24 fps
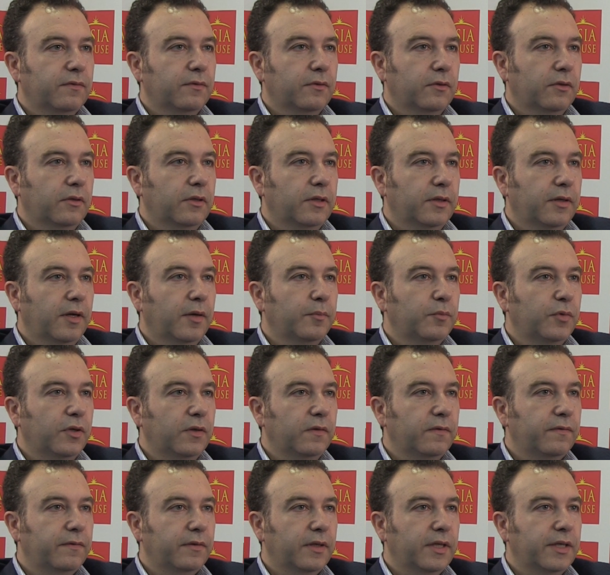for a
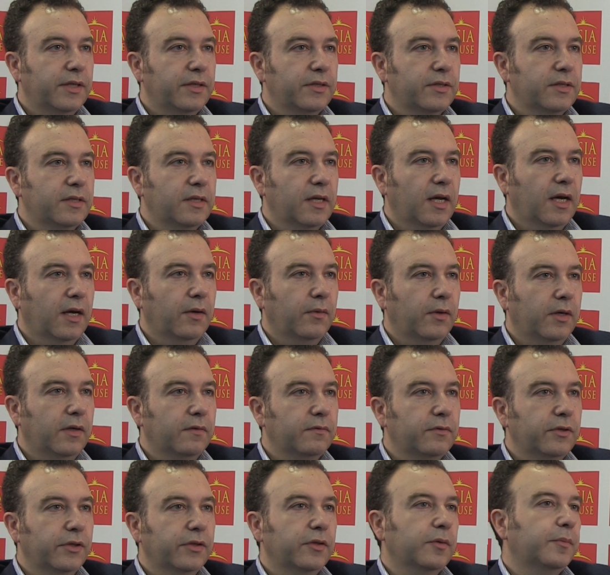number of years now, and
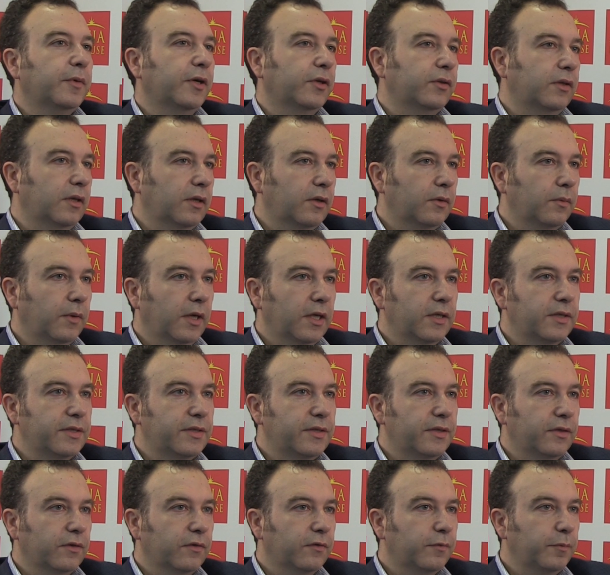I've heard about the
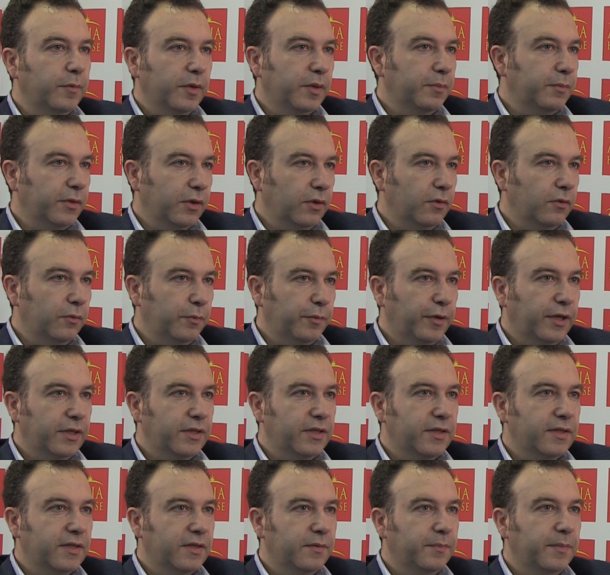quality of people who
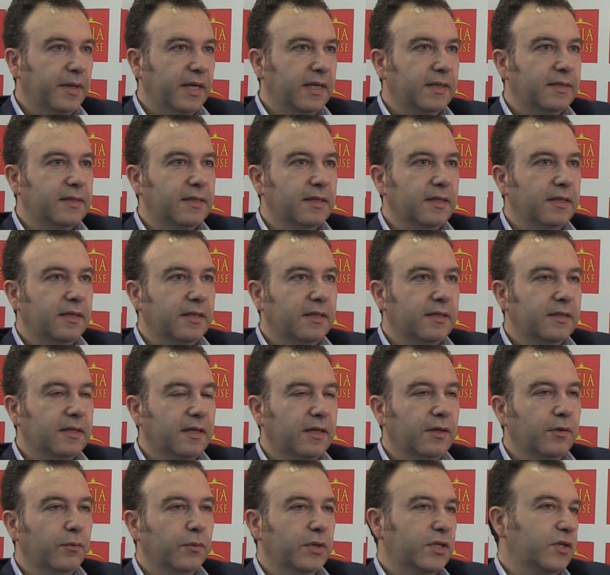participate in it.
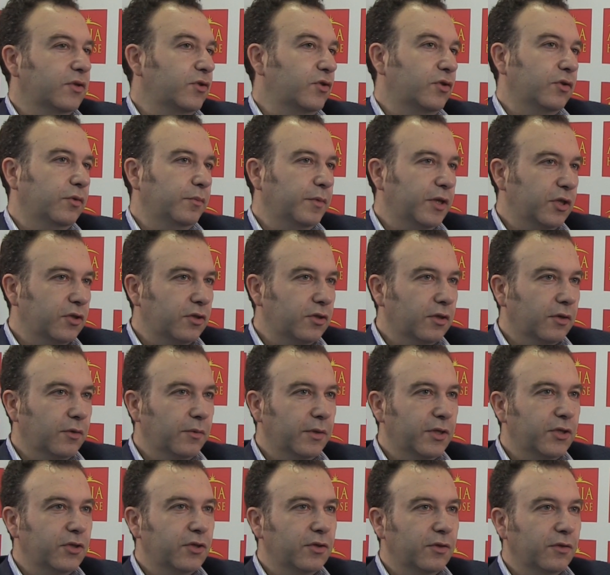And it wasn't so much a
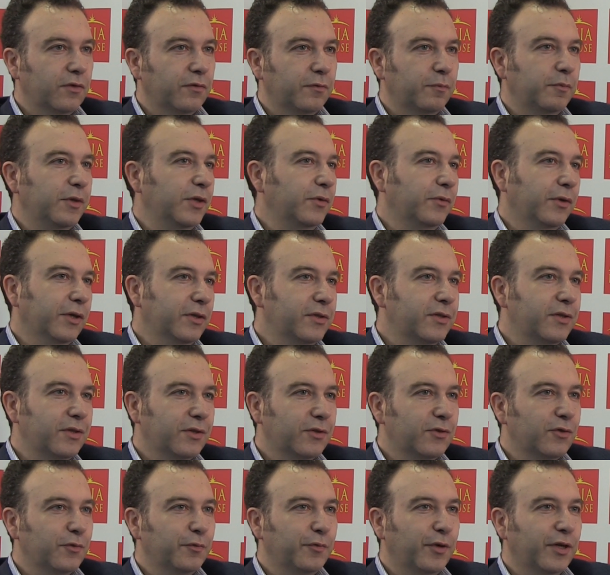question of me
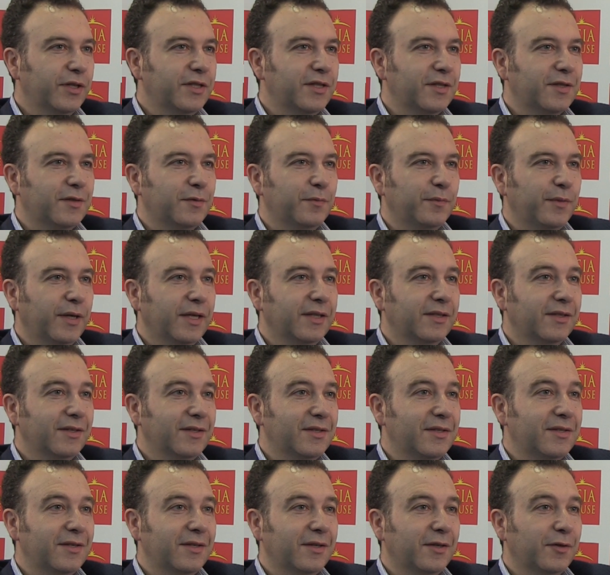wanting to participate
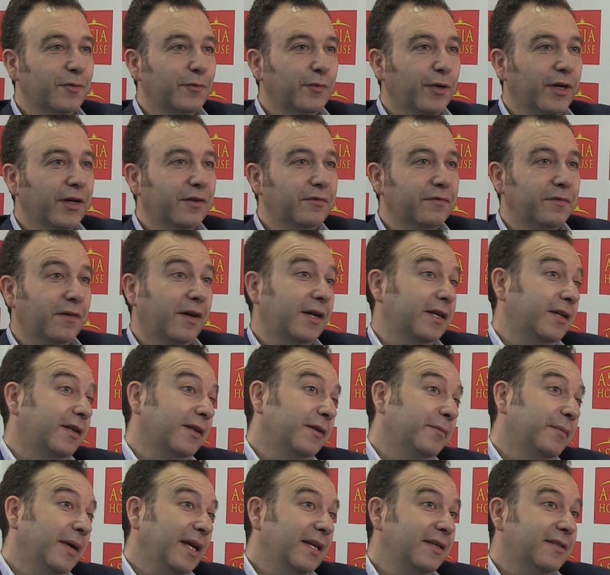this year, but I
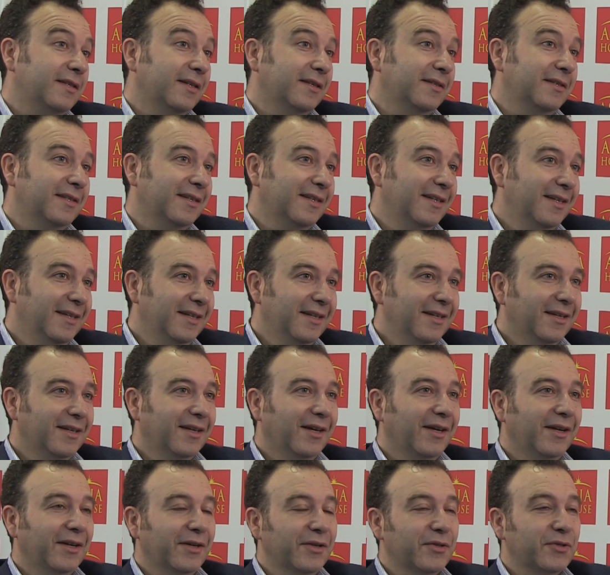finally made it.
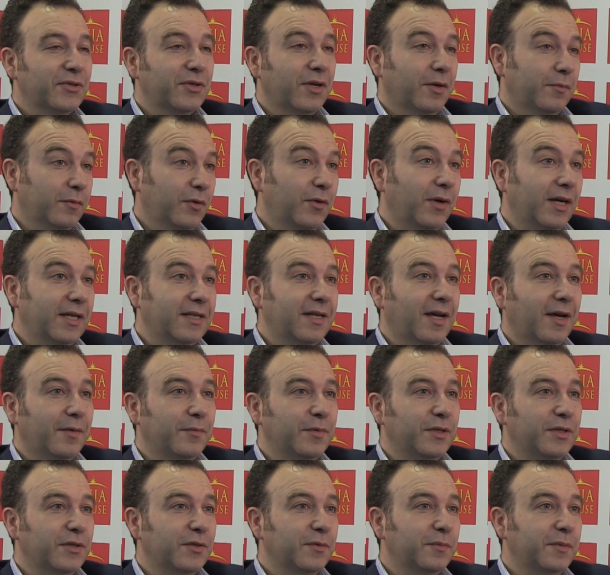So I'm quite
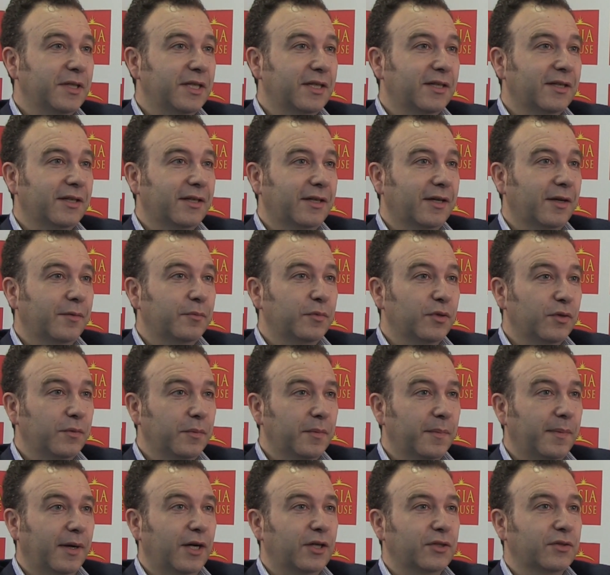happy to be here and be
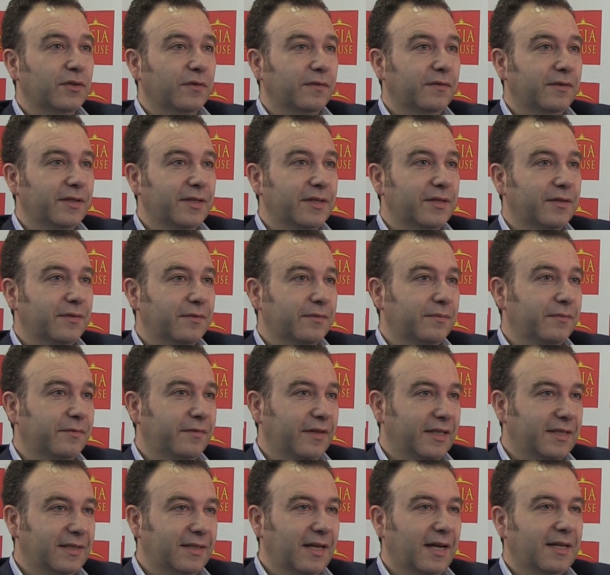part of this
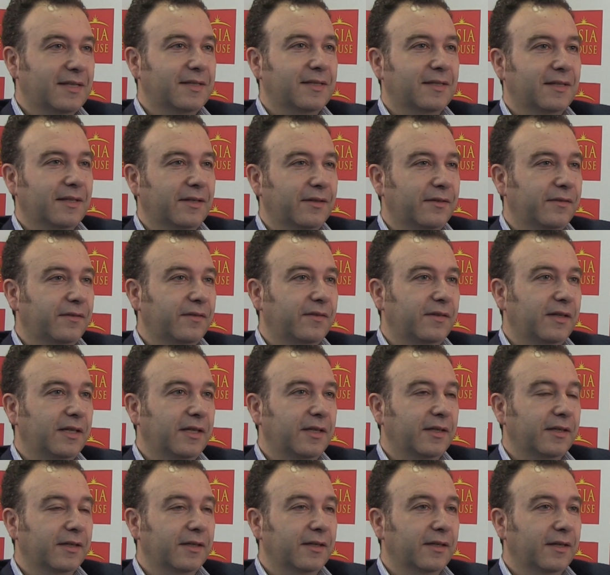fantastic and
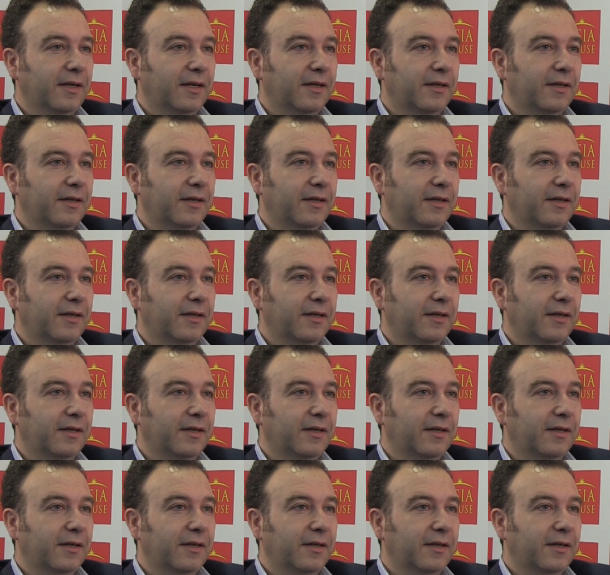thrilling